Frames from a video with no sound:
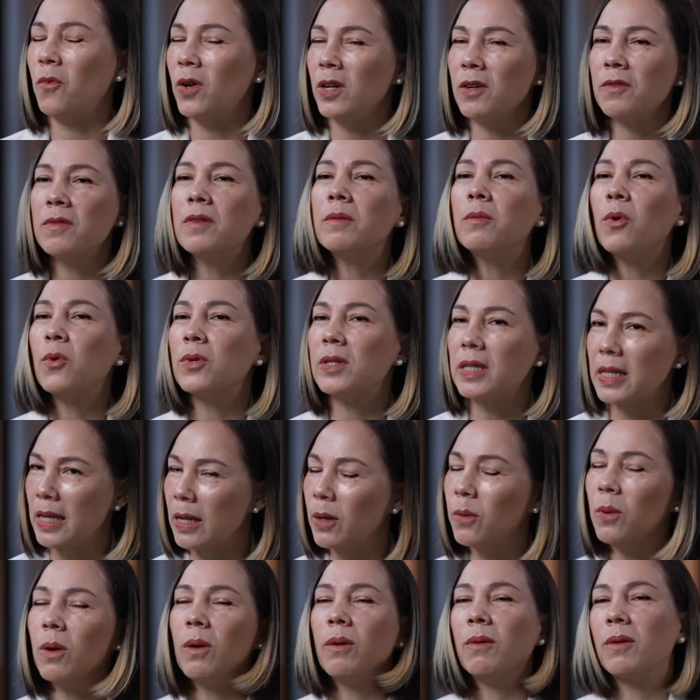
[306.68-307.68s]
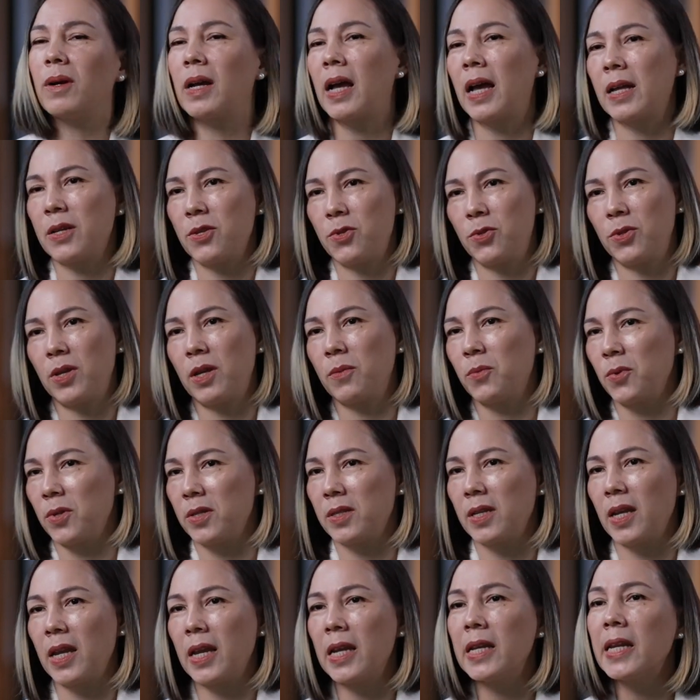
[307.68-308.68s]
one of the most equal country, I would
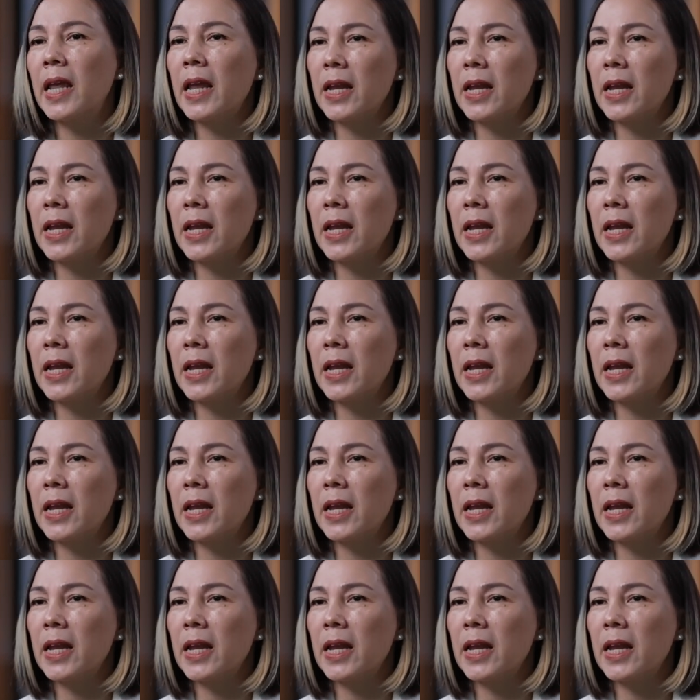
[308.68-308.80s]
say, in